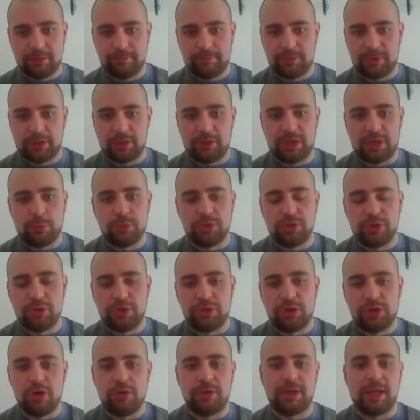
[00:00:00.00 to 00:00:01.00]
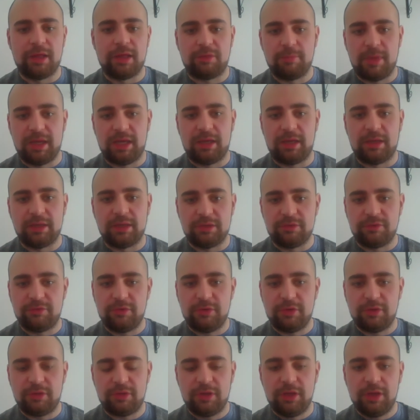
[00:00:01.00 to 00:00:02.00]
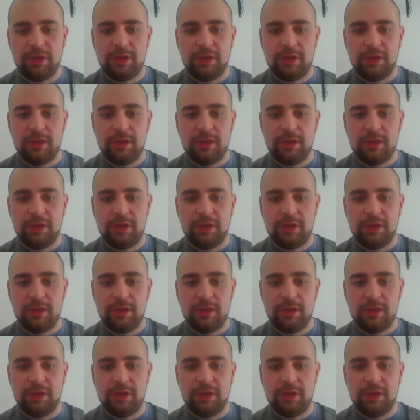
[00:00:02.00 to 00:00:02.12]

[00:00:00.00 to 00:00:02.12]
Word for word: You know, you wouldn't know that's making a difference.